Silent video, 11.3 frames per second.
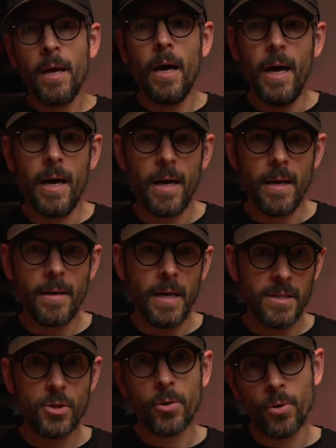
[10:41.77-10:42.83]
uh,
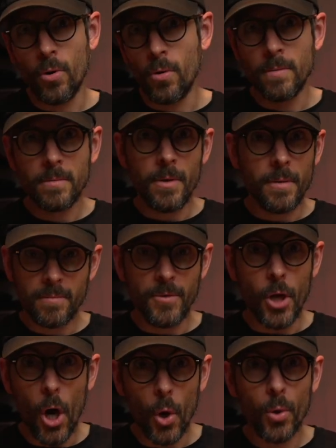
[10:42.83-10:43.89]
external
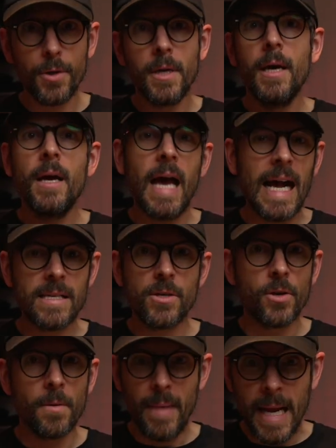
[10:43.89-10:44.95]
node as
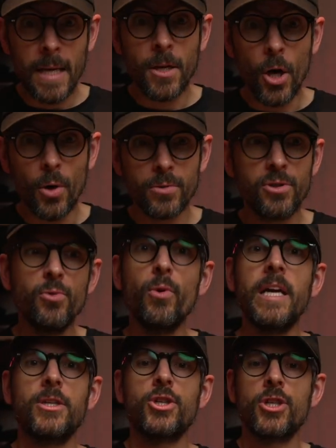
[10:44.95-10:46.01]
your main node to
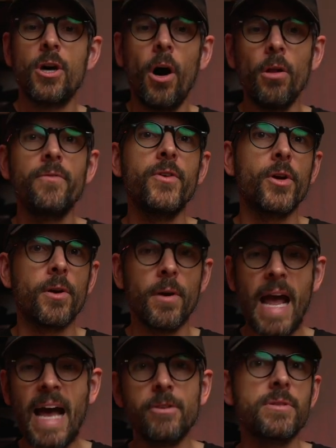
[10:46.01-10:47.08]
which all of your
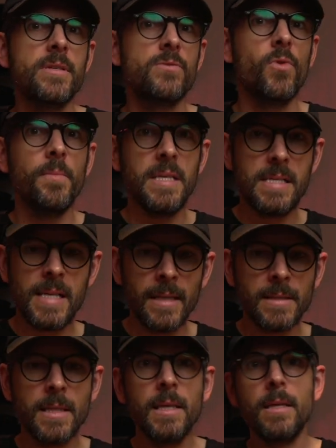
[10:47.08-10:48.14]
addresses will be
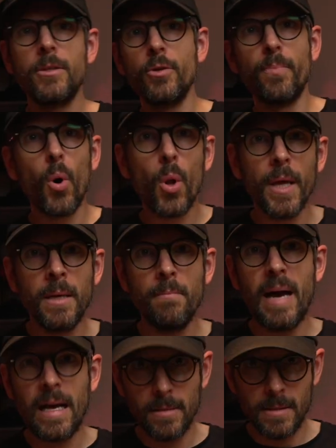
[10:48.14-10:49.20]
sent to pull in
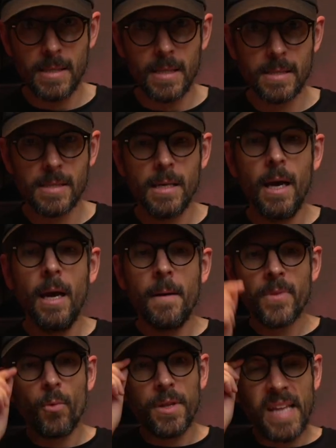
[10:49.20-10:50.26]
balances.
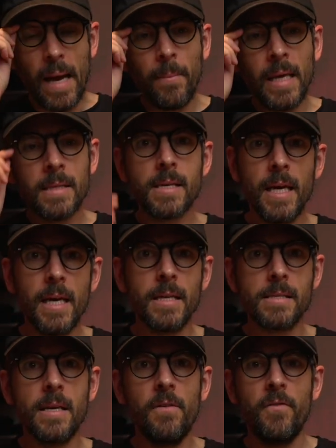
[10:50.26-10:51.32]
What that means
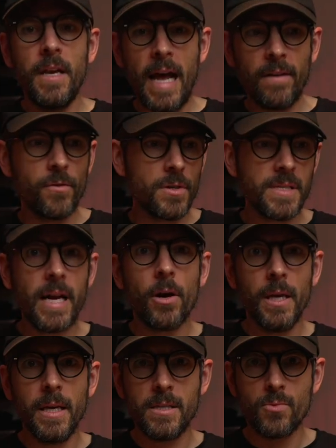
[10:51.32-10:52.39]
is if an
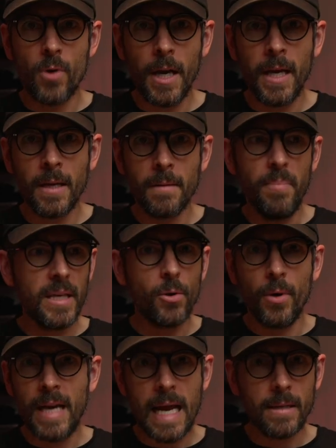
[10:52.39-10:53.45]
adversary is running
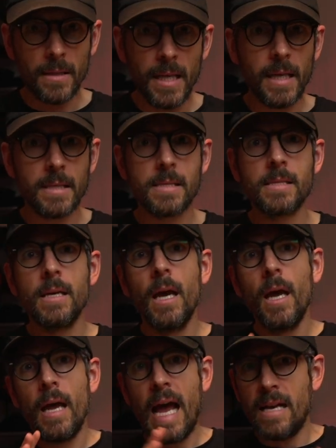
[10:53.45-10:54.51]
Bitcoin Analytics
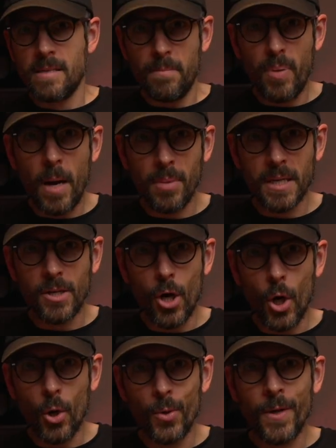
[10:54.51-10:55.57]
as a public
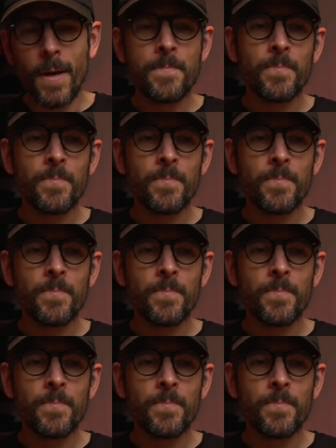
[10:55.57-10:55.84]
node